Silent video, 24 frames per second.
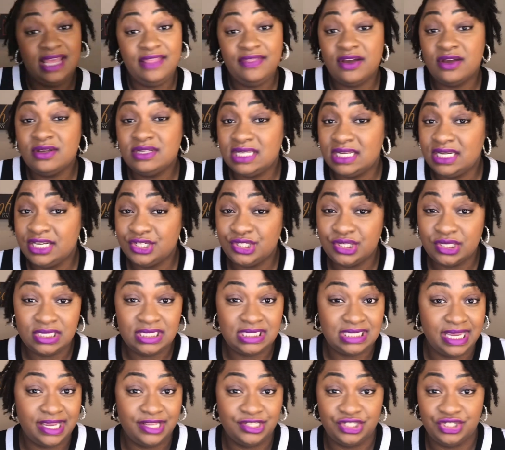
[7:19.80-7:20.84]
those initial
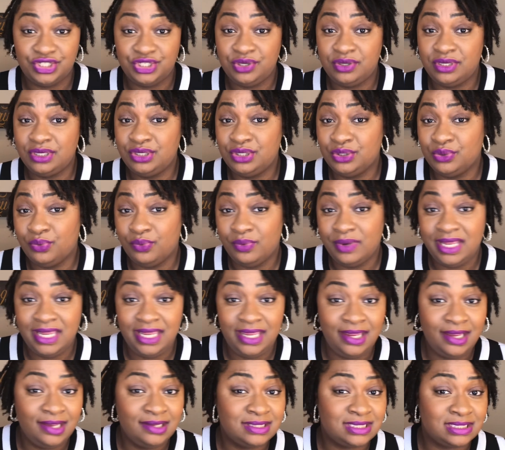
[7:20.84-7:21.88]
stages, you can do
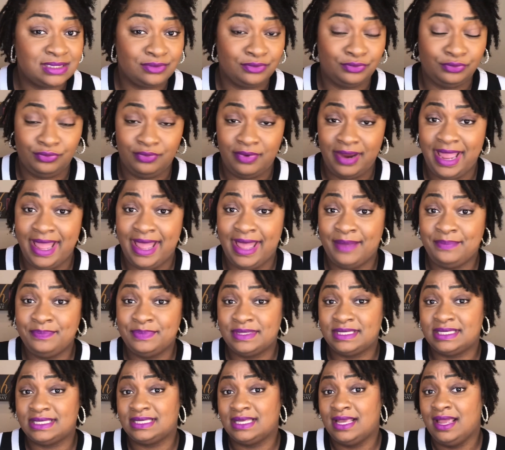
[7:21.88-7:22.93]
wigs,
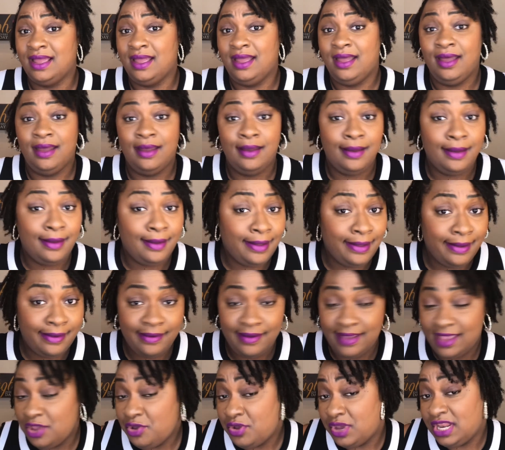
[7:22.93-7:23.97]
wraps,
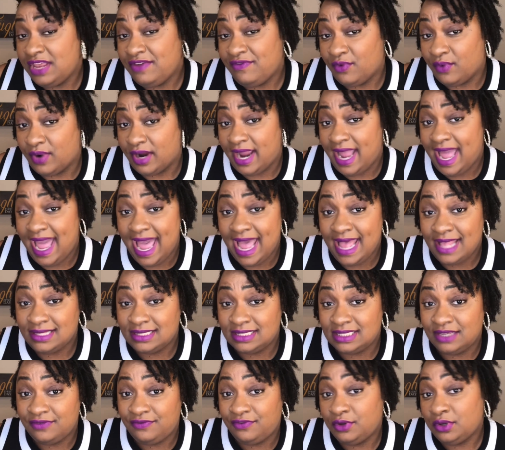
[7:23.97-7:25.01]
you can even wear hats
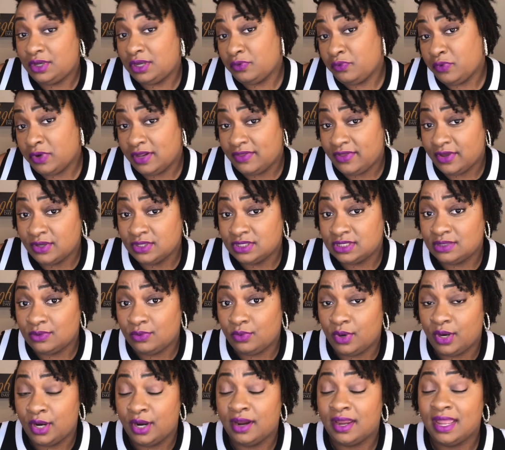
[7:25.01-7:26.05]
if you can wear those to
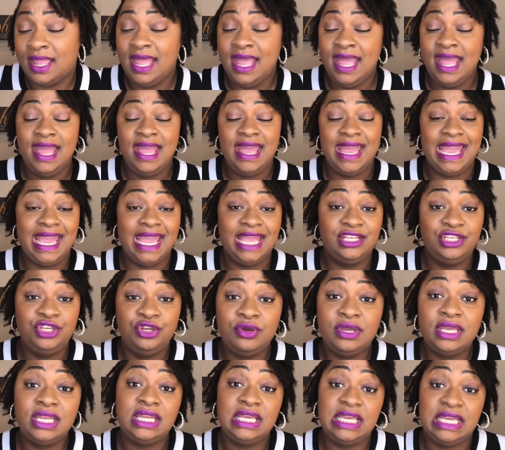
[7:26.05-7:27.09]
work, and you
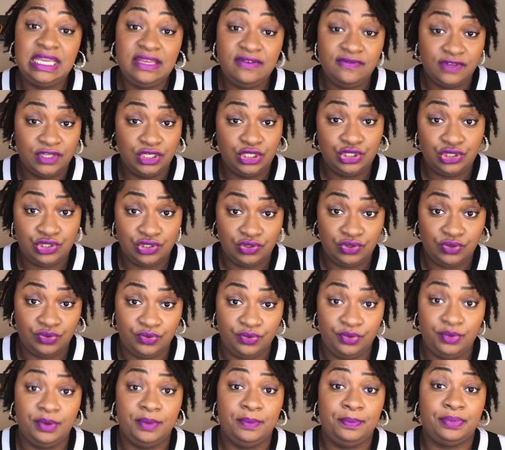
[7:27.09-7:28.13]
can even do
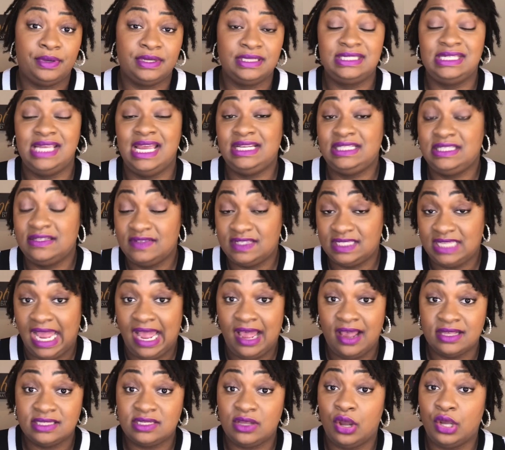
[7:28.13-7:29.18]
protective
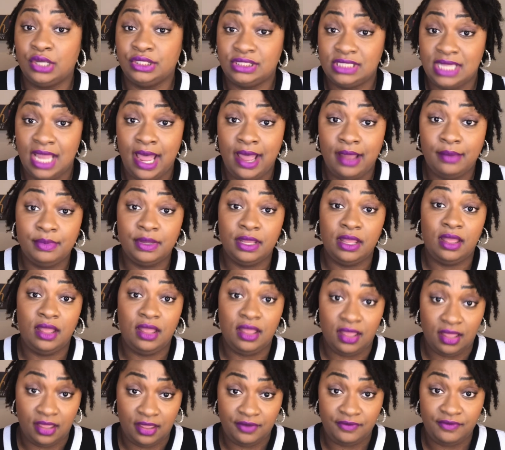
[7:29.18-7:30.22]
styles on top
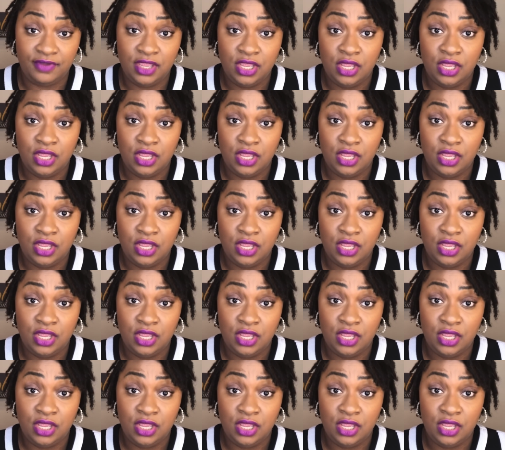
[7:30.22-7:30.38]
of